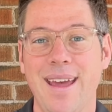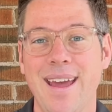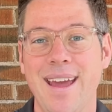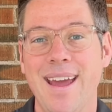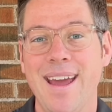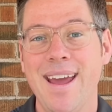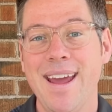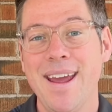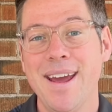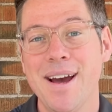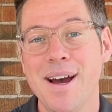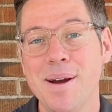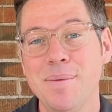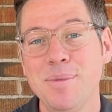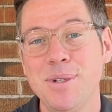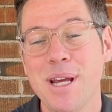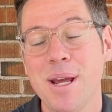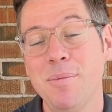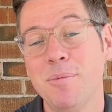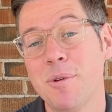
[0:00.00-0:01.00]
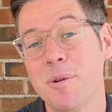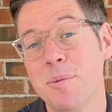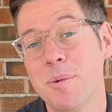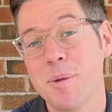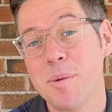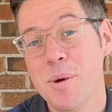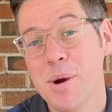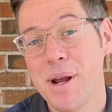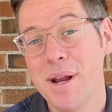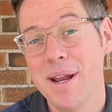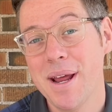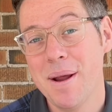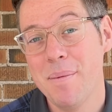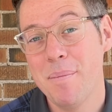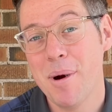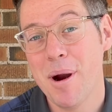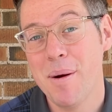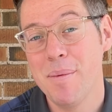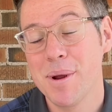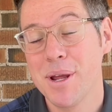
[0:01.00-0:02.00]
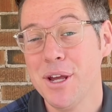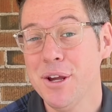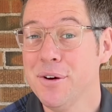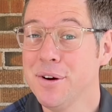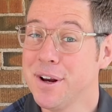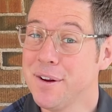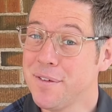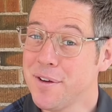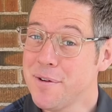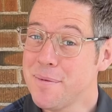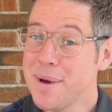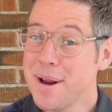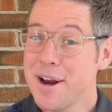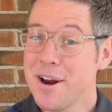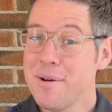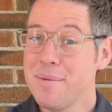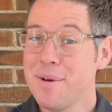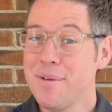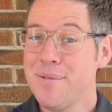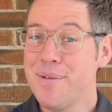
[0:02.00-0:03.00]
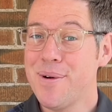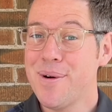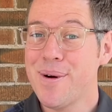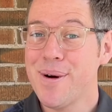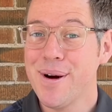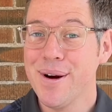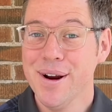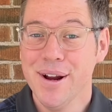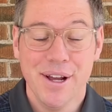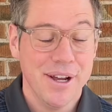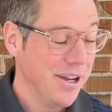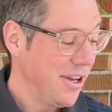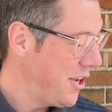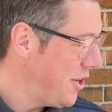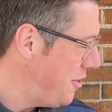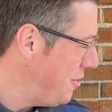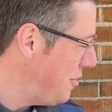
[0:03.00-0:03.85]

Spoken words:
Hey, I'm James from Smoking Dad Barbecue, and if you've been here before, you